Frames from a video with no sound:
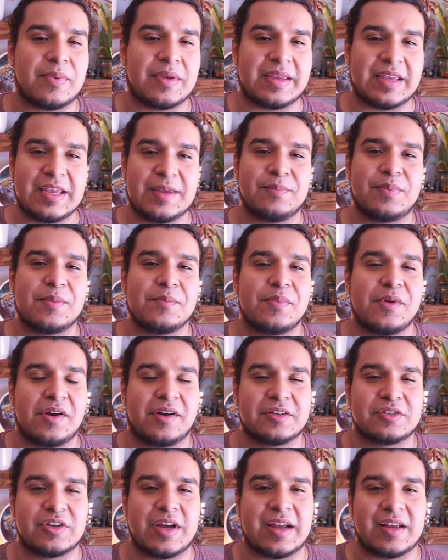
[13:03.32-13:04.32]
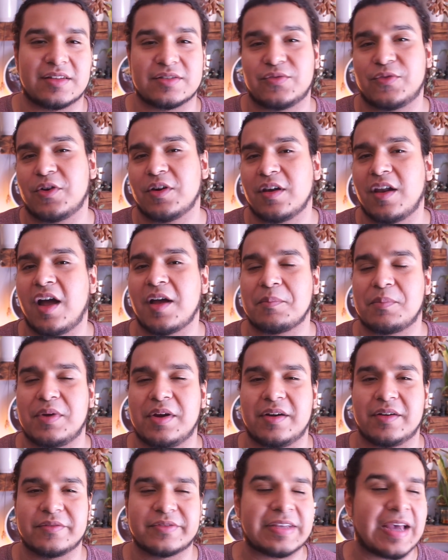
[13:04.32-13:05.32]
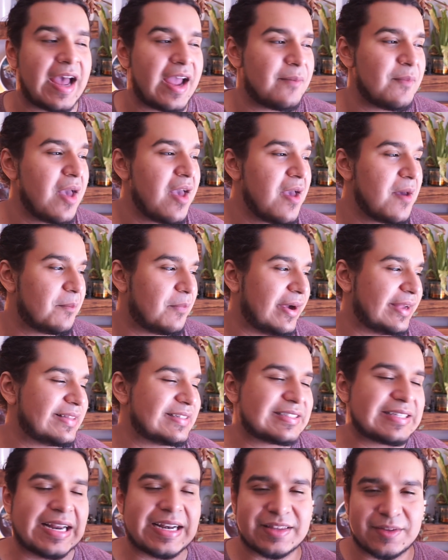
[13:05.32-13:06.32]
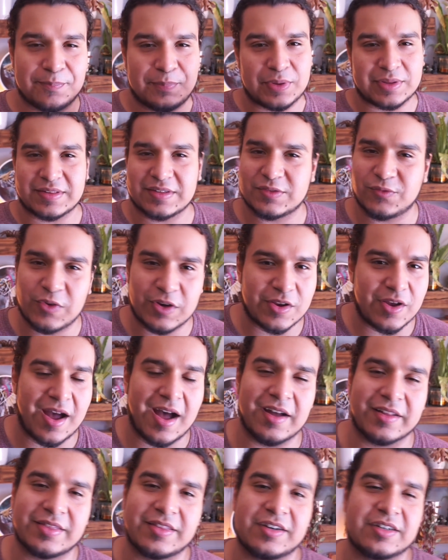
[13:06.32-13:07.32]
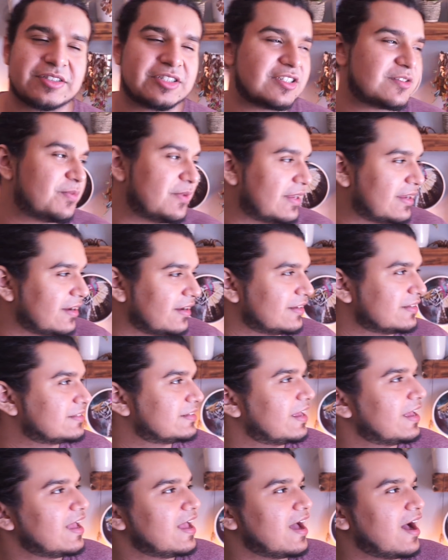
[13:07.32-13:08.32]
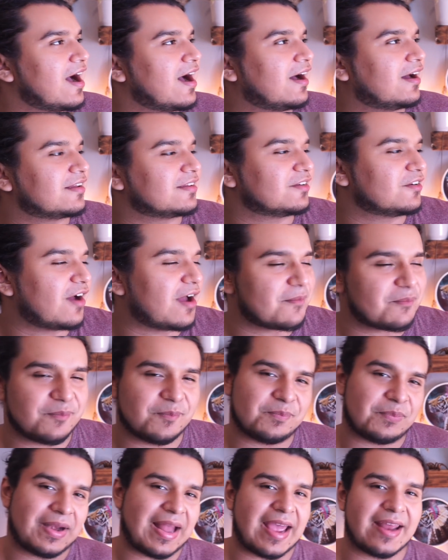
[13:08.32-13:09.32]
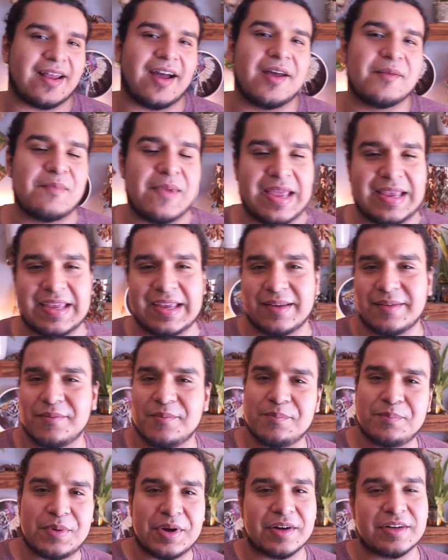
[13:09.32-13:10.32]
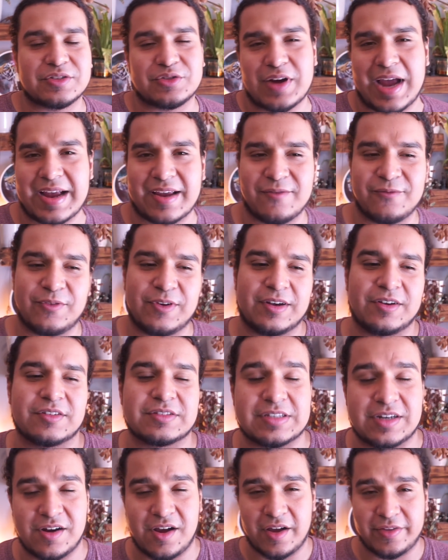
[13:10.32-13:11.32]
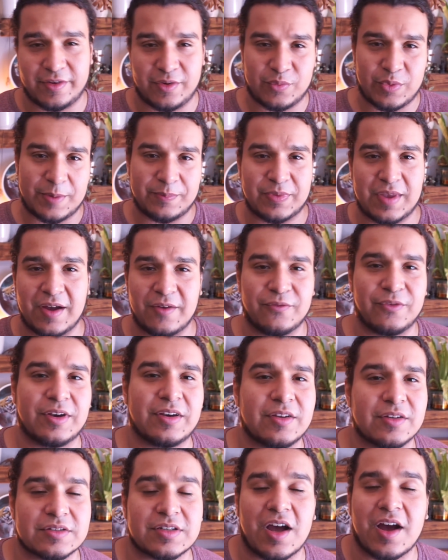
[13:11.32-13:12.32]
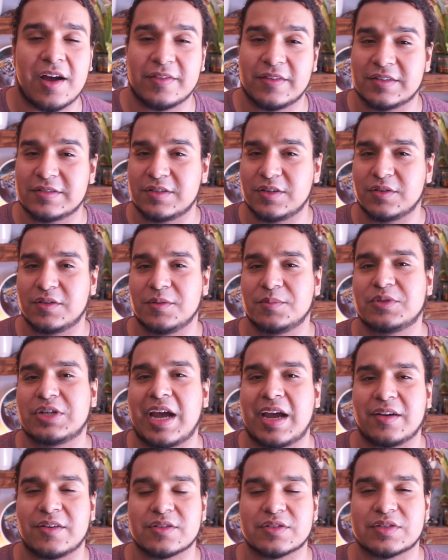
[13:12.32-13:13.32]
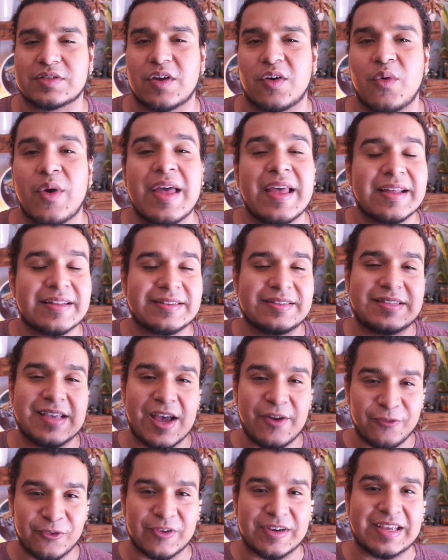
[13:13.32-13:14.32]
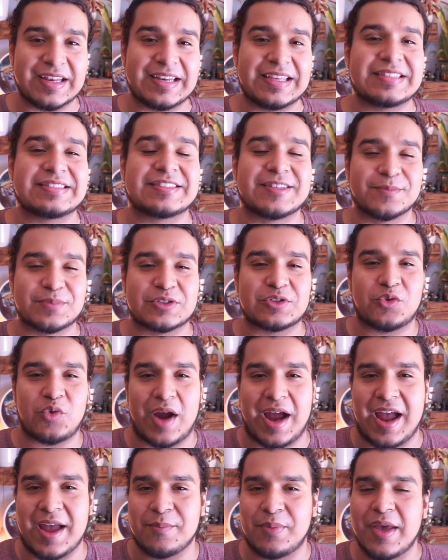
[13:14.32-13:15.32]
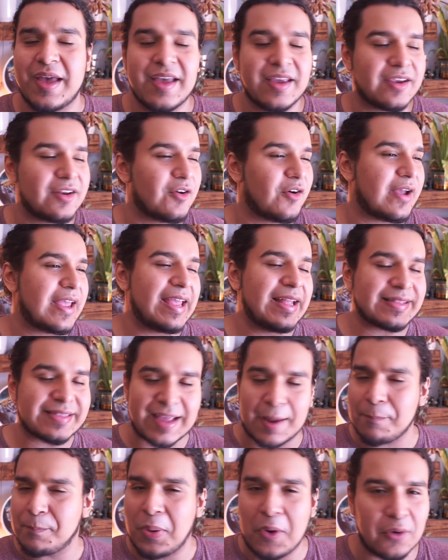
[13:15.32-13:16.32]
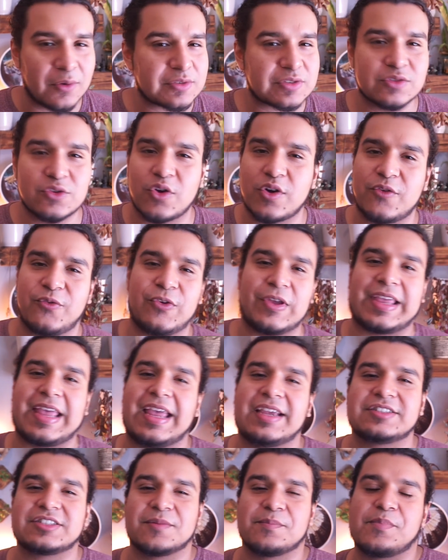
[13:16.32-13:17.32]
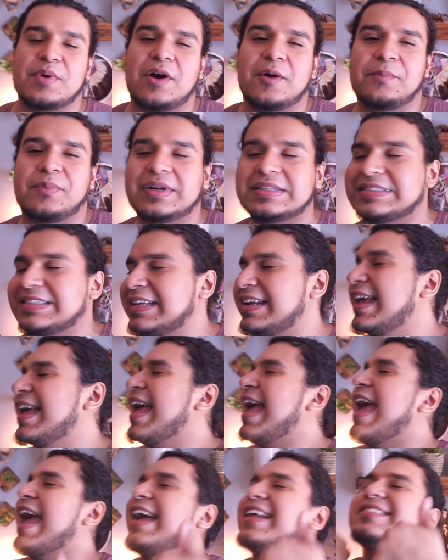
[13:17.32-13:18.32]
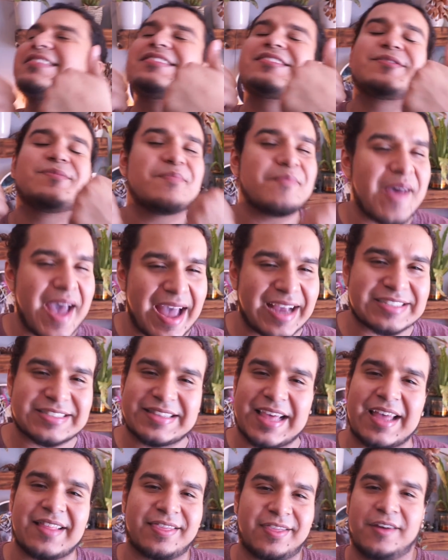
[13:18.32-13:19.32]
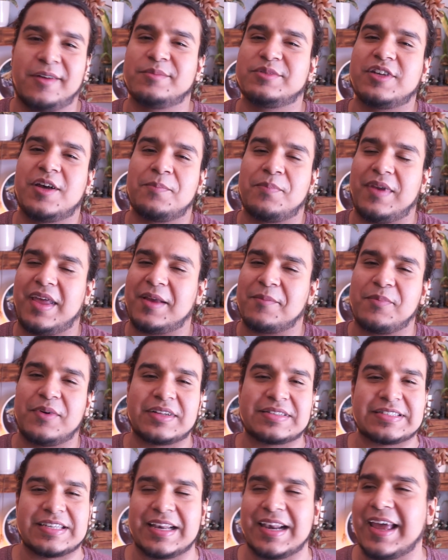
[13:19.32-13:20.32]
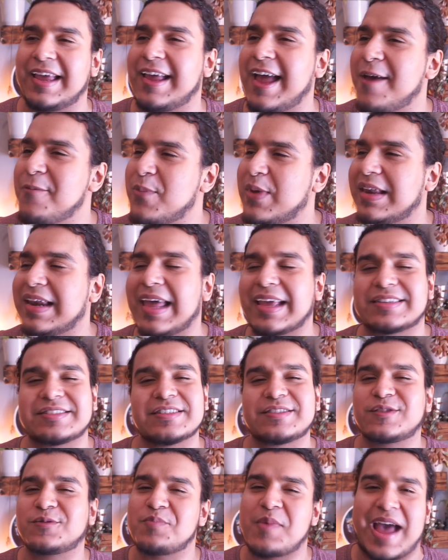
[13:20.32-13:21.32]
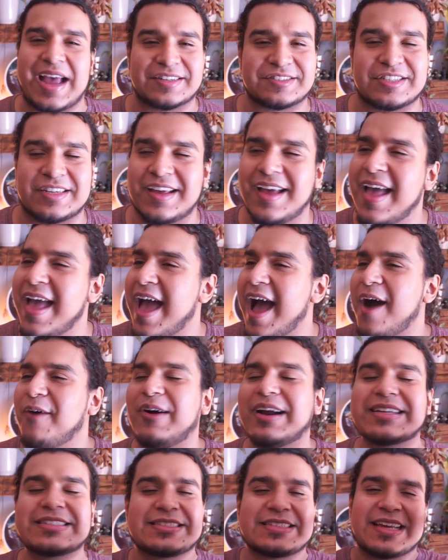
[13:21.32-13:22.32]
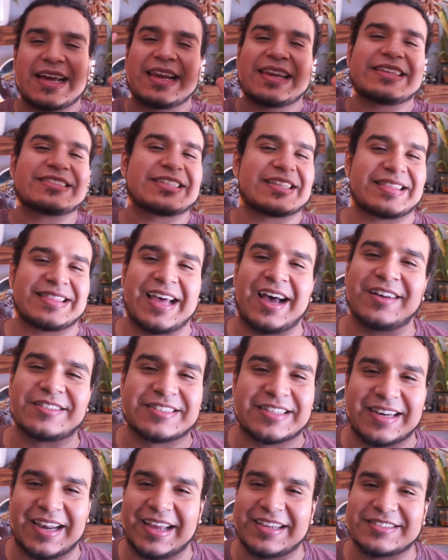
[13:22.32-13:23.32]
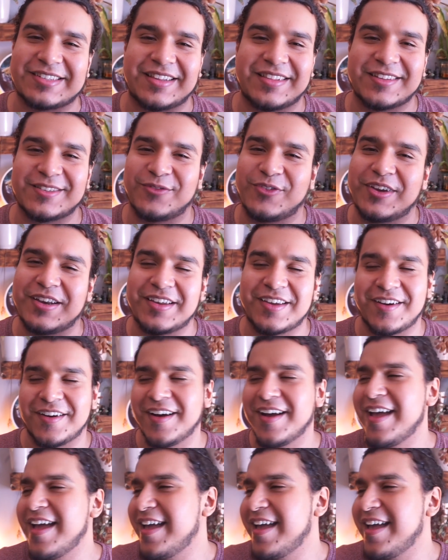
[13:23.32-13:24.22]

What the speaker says: be keeping bearded dragons for a long period of time. But I decided to put this video out there just because you know, I plan on making bearded dragon videos and other reptile videos on this YouTube channel. So definitely subscribe, you know, hit that post notification bell button, and smash that thumbs up like button. Like, I mean, like, just smash it. I want to see at least 1,000 likes on this video.